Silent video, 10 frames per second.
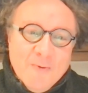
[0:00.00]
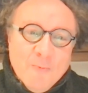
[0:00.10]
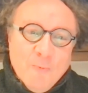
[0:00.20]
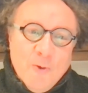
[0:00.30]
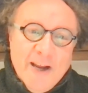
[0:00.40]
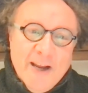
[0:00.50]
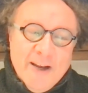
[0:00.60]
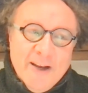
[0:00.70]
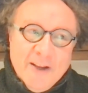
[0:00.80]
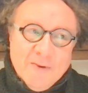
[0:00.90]
we
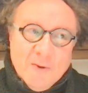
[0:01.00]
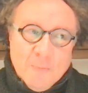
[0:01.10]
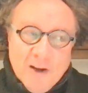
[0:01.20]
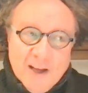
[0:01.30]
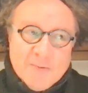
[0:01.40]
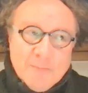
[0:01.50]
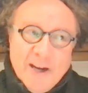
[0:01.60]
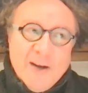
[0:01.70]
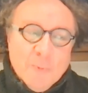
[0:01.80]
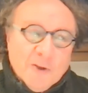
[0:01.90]
need to apply some
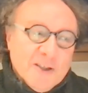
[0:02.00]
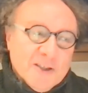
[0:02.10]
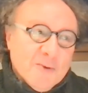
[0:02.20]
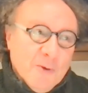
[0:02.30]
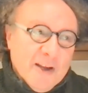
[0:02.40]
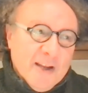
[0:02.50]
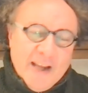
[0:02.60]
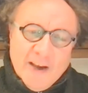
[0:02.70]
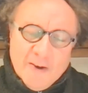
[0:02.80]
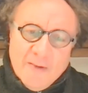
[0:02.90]
brain wattage to
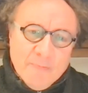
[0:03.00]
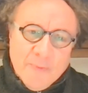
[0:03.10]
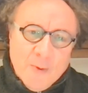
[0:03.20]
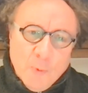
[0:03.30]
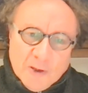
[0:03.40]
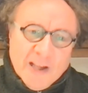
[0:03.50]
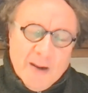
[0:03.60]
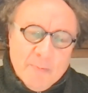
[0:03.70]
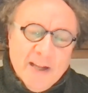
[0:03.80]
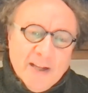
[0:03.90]
working out what that
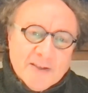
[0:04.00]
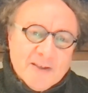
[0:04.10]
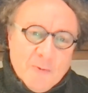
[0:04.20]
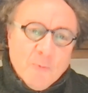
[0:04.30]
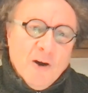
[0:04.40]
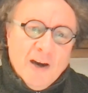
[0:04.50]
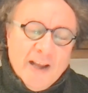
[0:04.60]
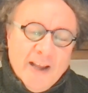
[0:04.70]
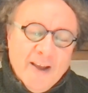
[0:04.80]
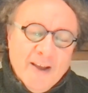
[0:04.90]
means and
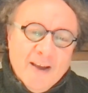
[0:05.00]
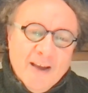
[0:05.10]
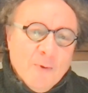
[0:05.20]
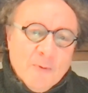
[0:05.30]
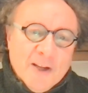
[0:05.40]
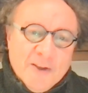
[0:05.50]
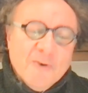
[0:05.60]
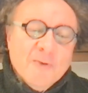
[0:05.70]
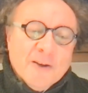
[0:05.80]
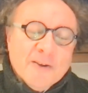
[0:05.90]
why and what we're going to do
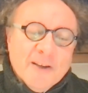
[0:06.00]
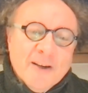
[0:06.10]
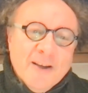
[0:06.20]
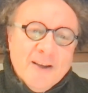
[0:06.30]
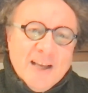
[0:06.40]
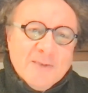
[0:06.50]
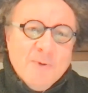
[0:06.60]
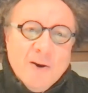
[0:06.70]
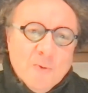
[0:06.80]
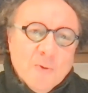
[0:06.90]
about it. That's
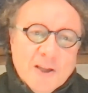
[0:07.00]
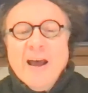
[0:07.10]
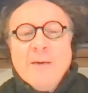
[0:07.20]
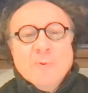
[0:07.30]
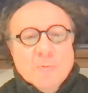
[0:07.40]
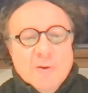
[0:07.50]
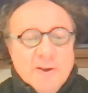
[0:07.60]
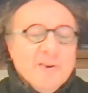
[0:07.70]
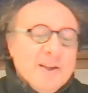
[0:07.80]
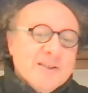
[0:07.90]
where all the abnormal
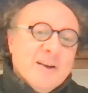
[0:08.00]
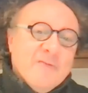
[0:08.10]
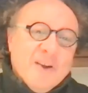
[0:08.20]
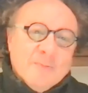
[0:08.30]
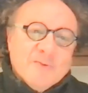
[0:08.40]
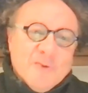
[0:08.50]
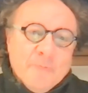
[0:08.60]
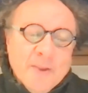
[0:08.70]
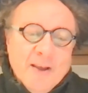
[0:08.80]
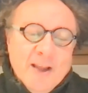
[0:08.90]
immunity stuff comes from.
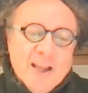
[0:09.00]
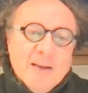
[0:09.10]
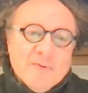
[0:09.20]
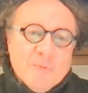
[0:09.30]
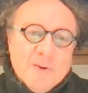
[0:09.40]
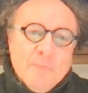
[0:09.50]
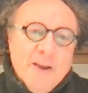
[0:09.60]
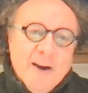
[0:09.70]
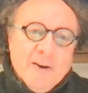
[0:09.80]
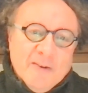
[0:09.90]
It comes from
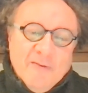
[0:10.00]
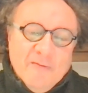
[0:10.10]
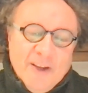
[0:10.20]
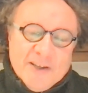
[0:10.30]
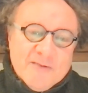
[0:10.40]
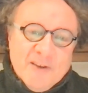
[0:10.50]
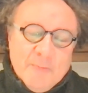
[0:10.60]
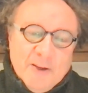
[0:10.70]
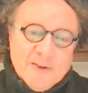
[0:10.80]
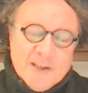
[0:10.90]
comparing different features of the
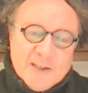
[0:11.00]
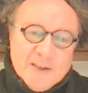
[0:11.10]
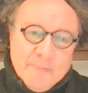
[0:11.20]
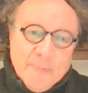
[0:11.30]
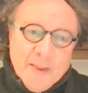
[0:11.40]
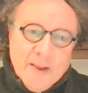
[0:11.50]
immune system,